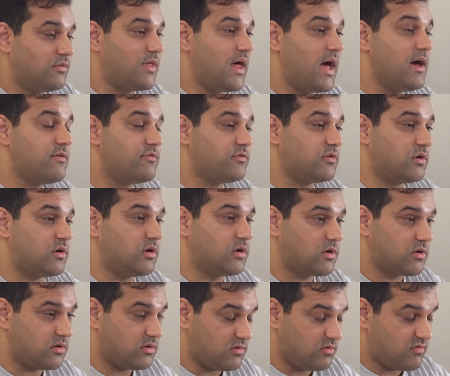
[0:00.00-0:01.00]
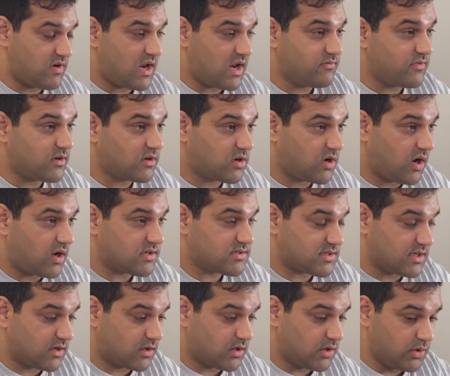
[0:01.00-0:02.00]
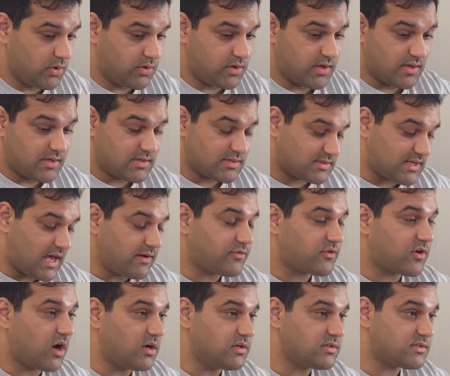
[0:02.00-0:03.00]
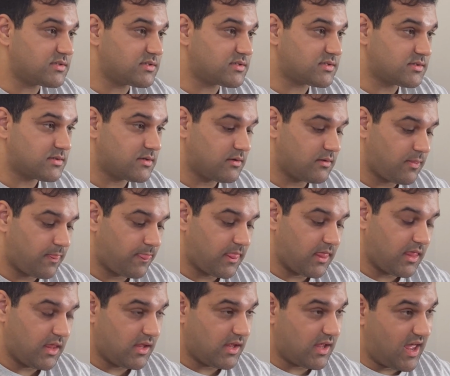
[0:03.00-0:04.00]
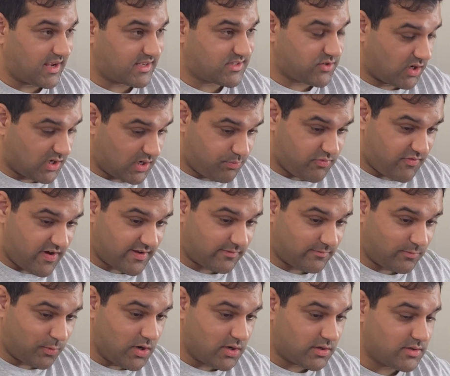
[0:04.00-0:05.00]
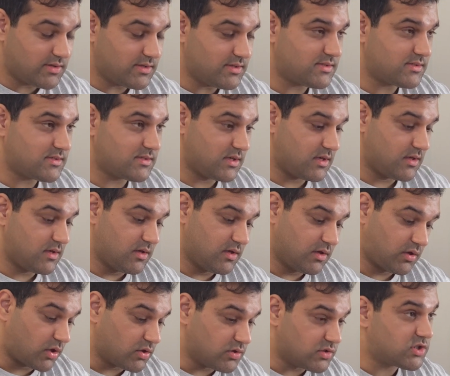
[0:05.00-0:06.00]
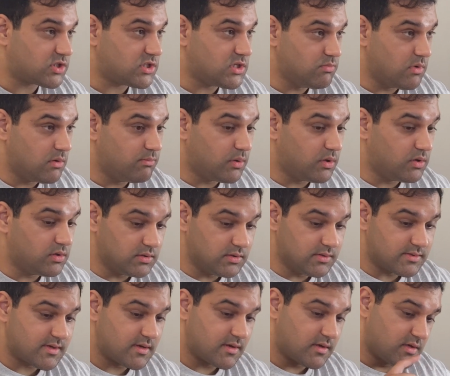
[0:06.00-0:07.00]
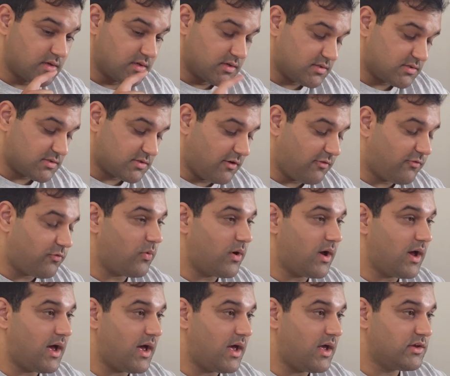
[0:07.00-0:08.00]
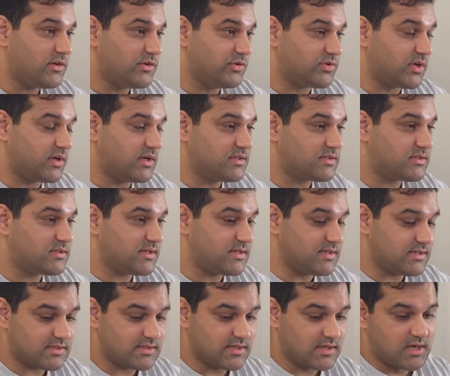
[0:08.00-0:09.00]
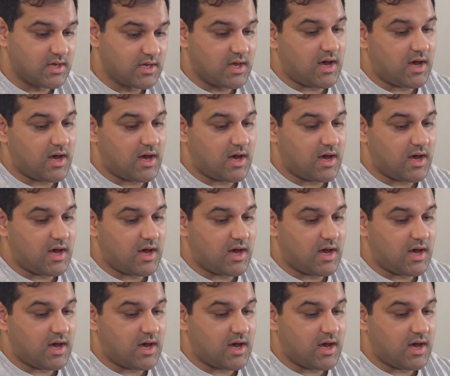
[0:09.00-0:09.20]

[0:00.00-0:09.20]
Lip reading: Therefore, relevant costs include staff costs, externally provided workers, consumables, software, utilities,